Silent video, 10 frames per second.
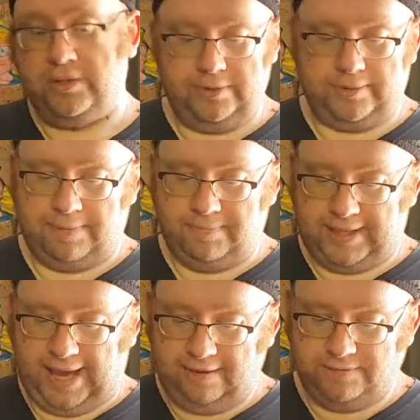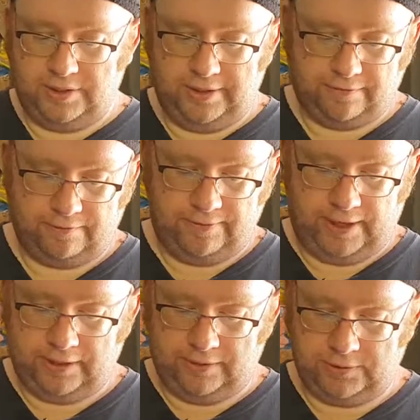good. But they have two different
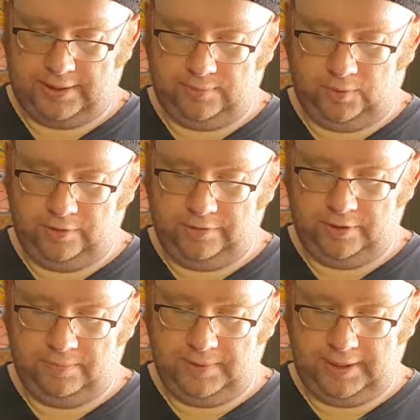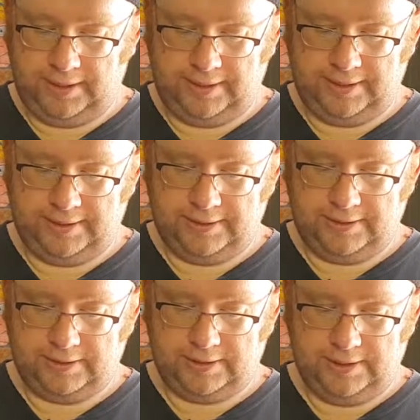values. One of them
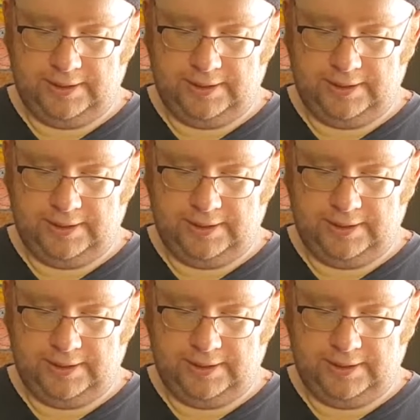is